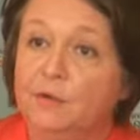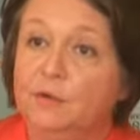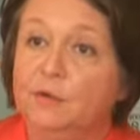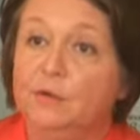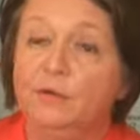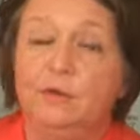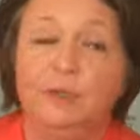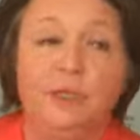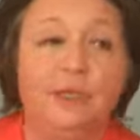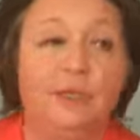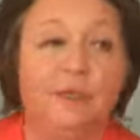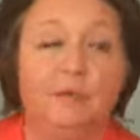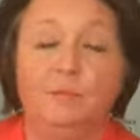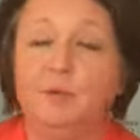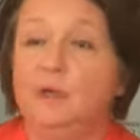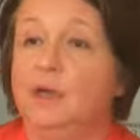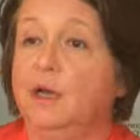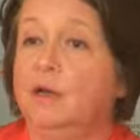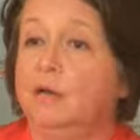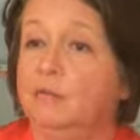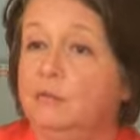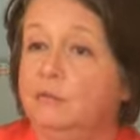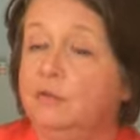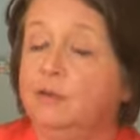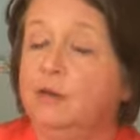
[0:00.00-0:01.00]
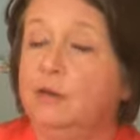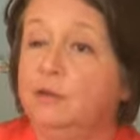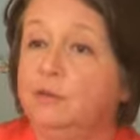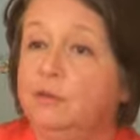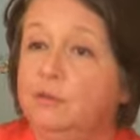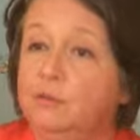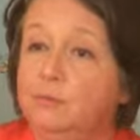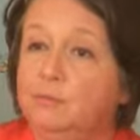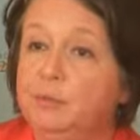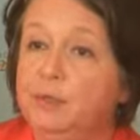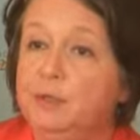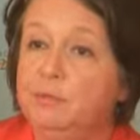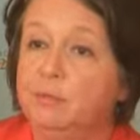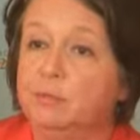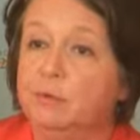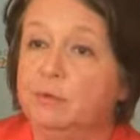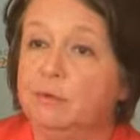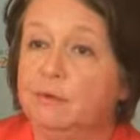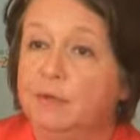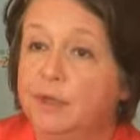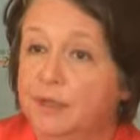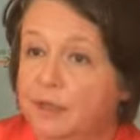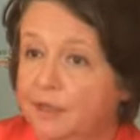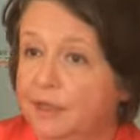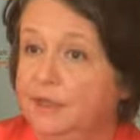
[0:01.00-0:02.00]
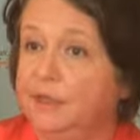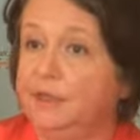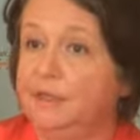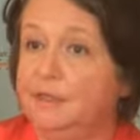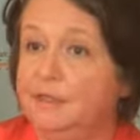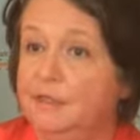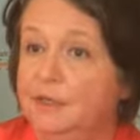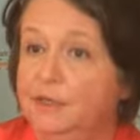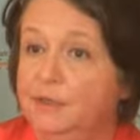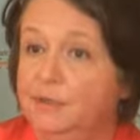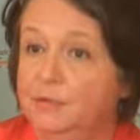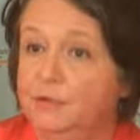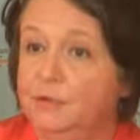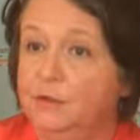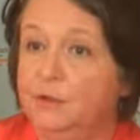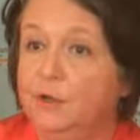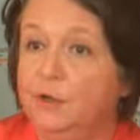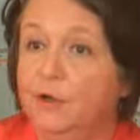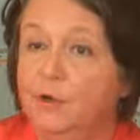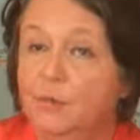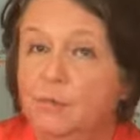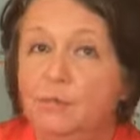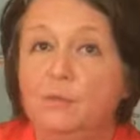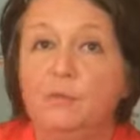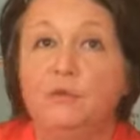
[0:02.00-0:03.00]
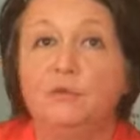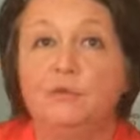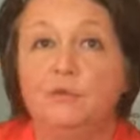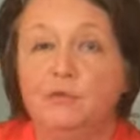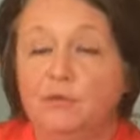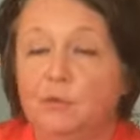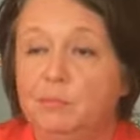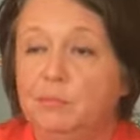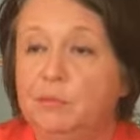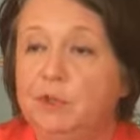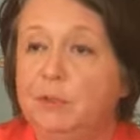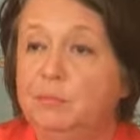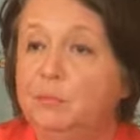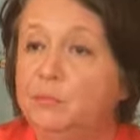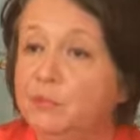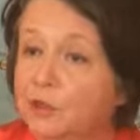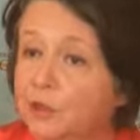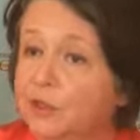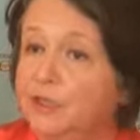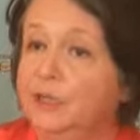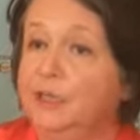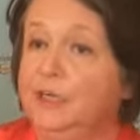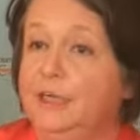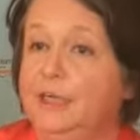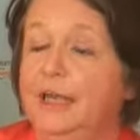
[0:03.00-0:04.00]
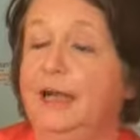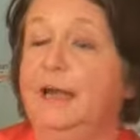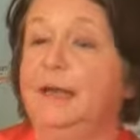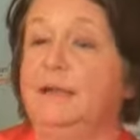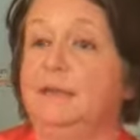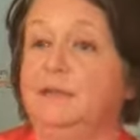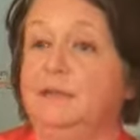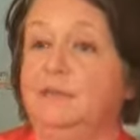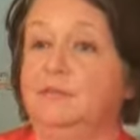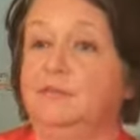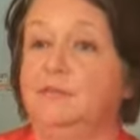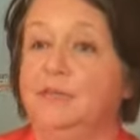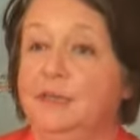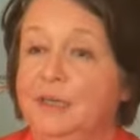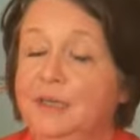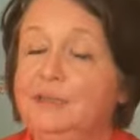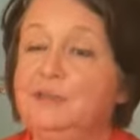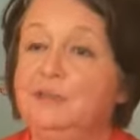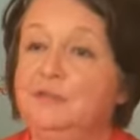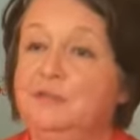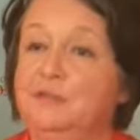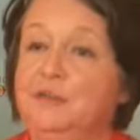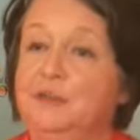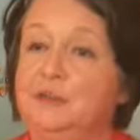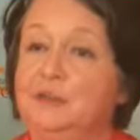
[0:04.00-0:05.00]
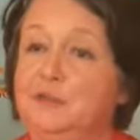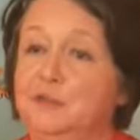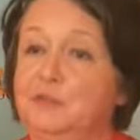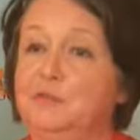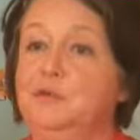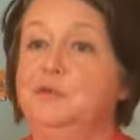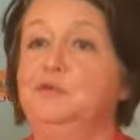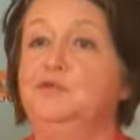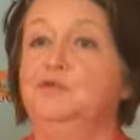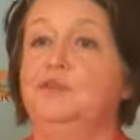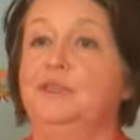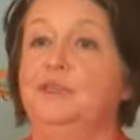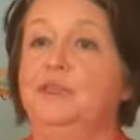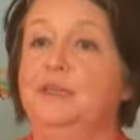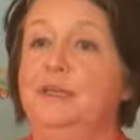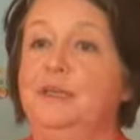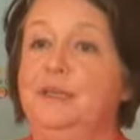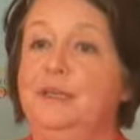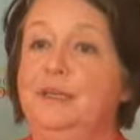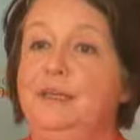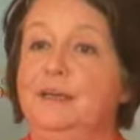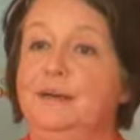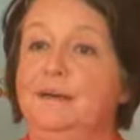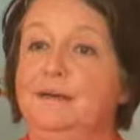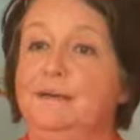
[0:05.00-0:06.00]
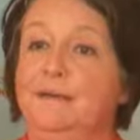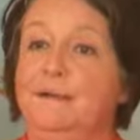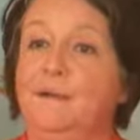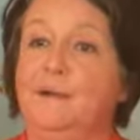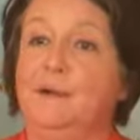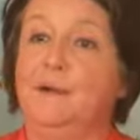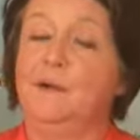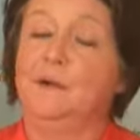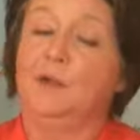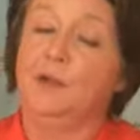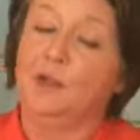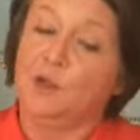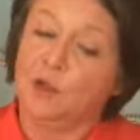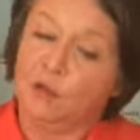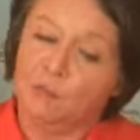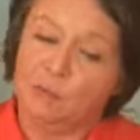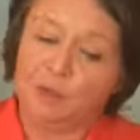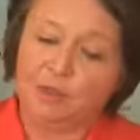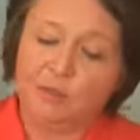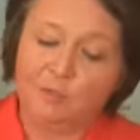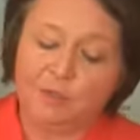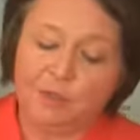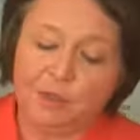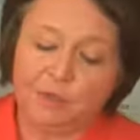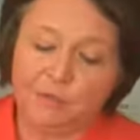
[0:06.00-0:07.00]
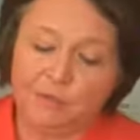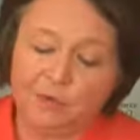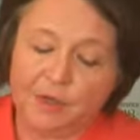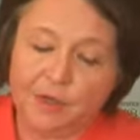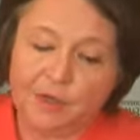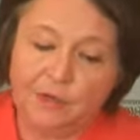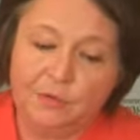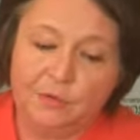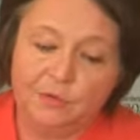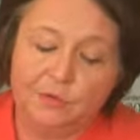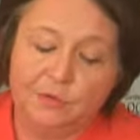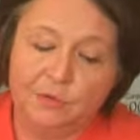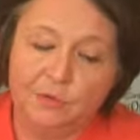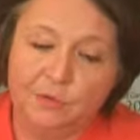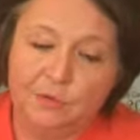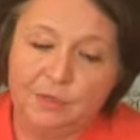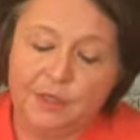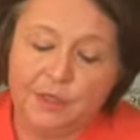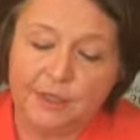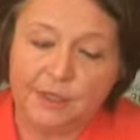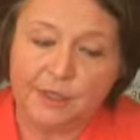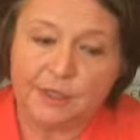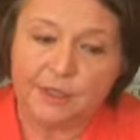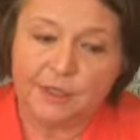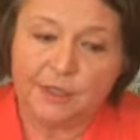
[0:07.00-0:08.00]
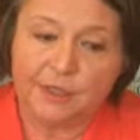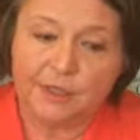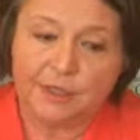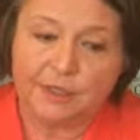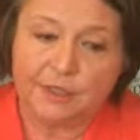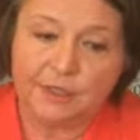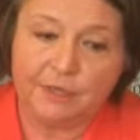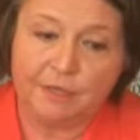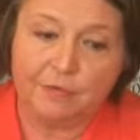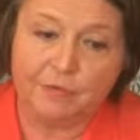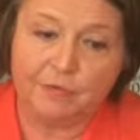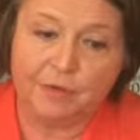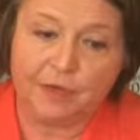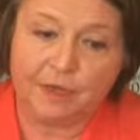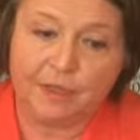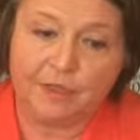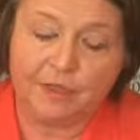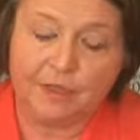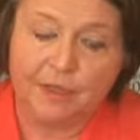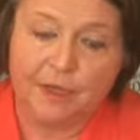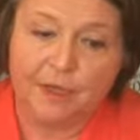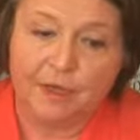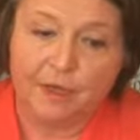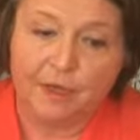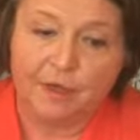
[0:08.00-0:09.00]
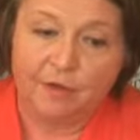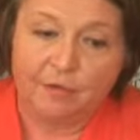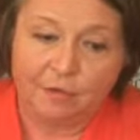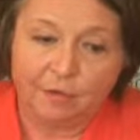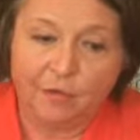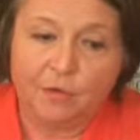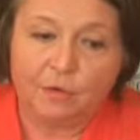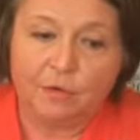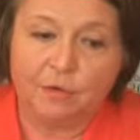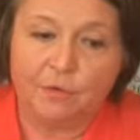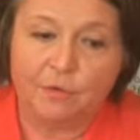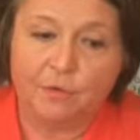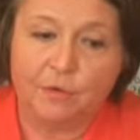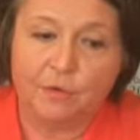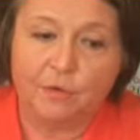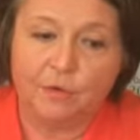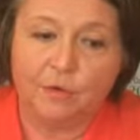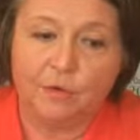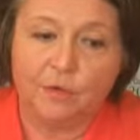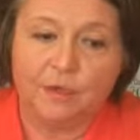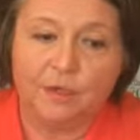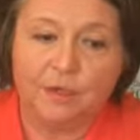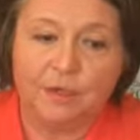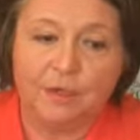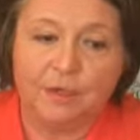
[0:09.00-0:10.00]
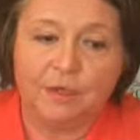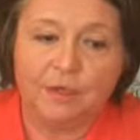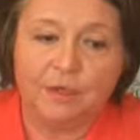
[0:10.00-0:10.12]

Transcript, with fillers: You know, here we have 400 people, and I can tell you, most of the people who are really active in the field of oceans are here. What we are trying to do here is, in fact, first of all,